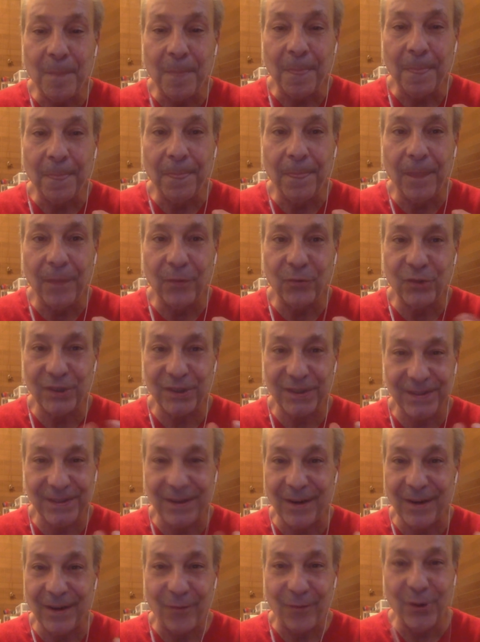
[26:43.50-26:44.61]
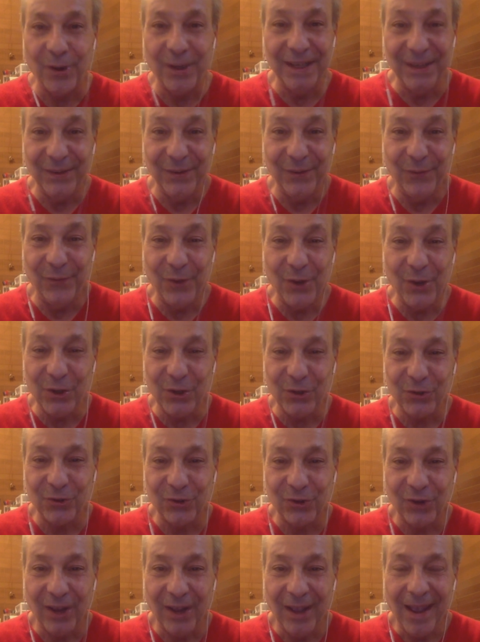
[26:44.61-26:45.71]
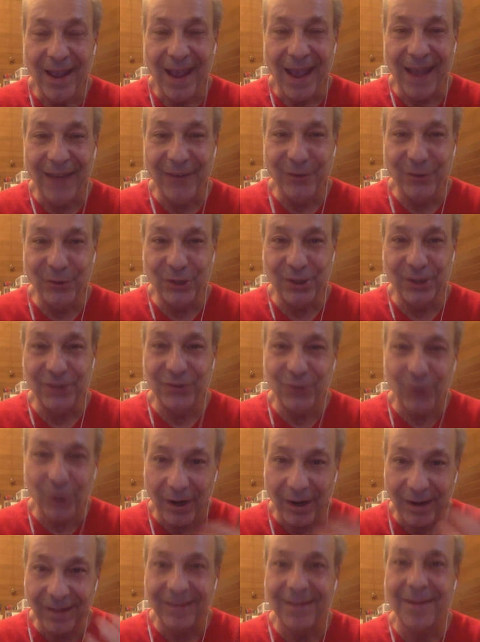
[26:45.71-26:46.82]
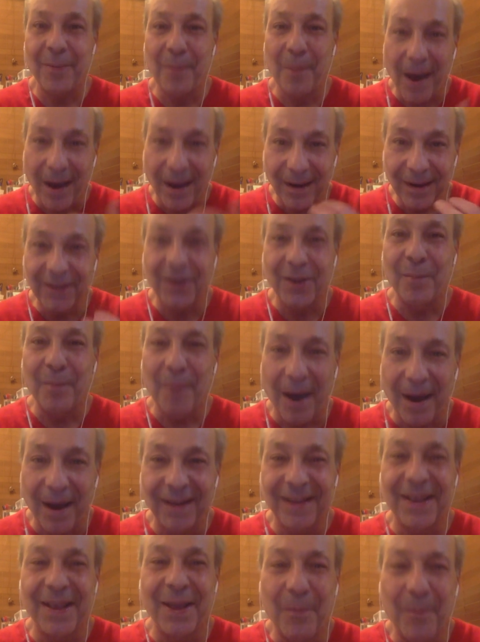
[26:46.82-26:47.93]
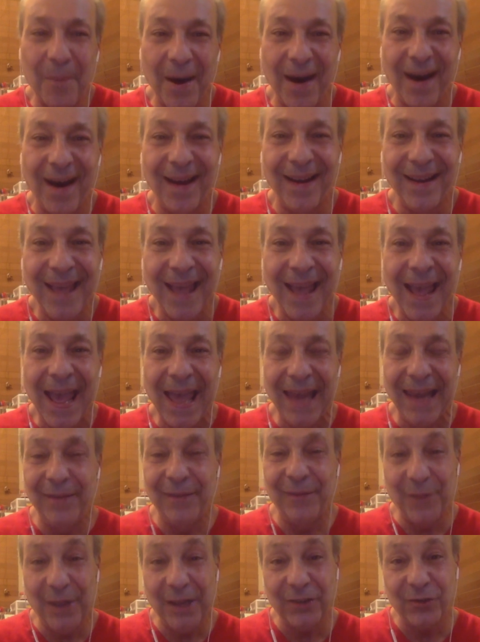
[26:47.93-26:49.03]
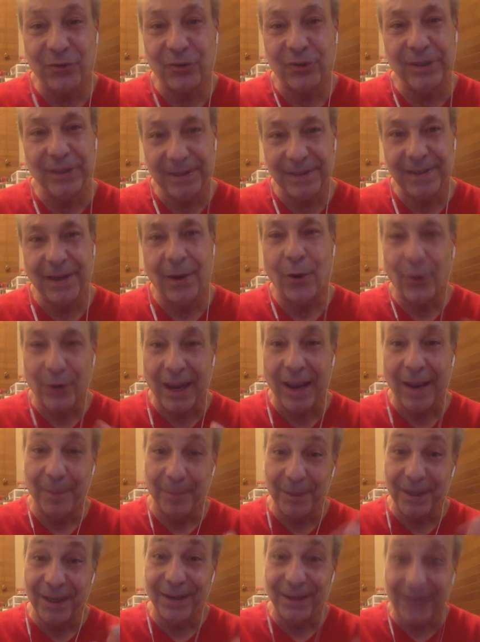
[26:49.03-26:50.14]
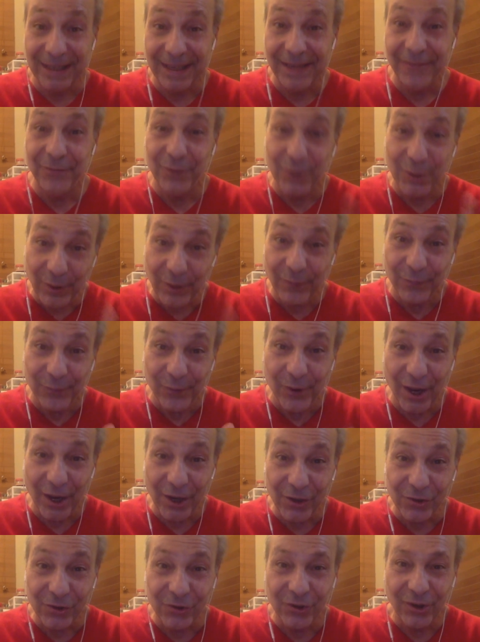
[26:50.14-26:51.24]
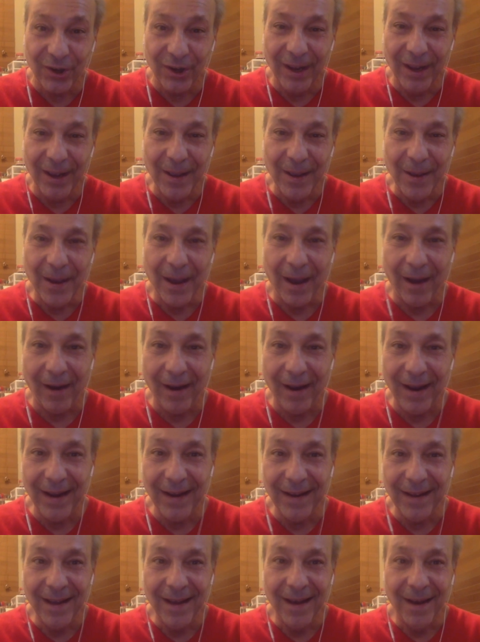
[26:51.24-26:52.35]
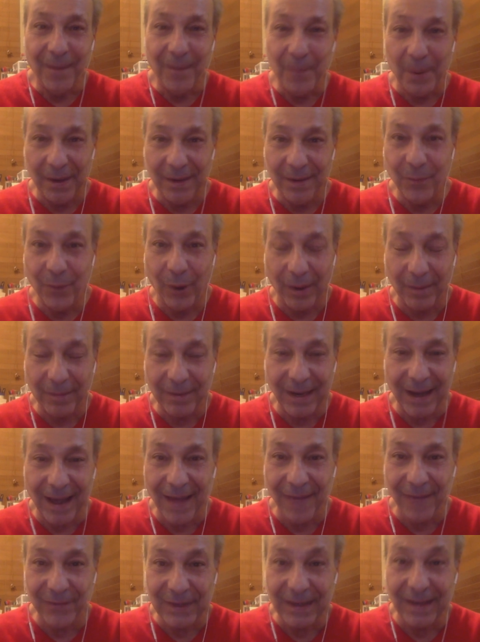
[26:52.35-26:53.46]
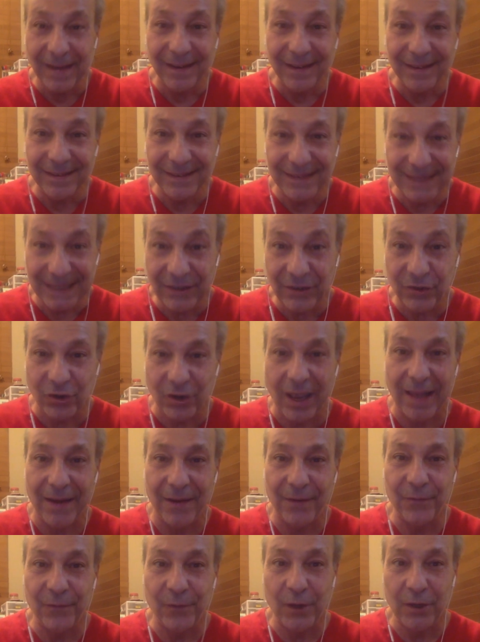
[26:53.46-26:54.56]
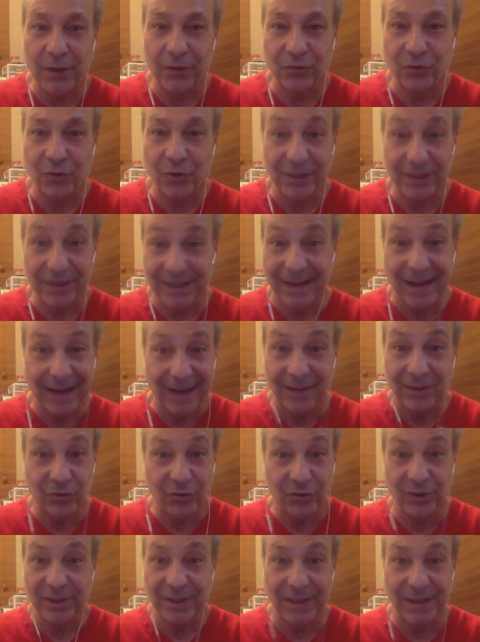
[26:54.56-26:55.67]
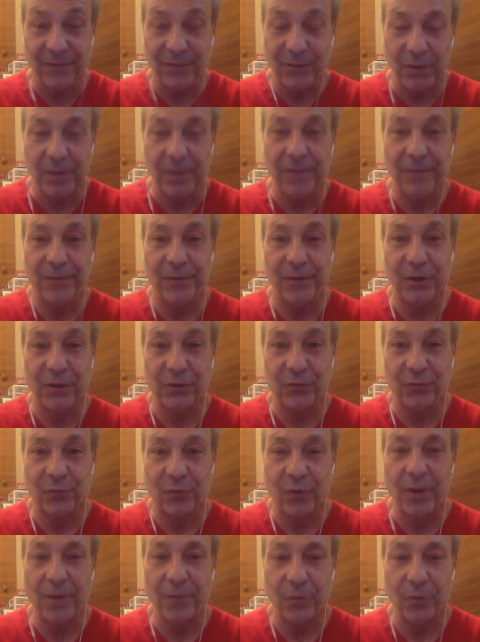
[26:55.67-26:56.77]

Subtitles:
they're just not ready to fish. And you could try to, come on. And eventually you say, okay, I'm going to give you the fish. All right. But I'm going to have to teach you how to fish, because I can't just give you the fish forever.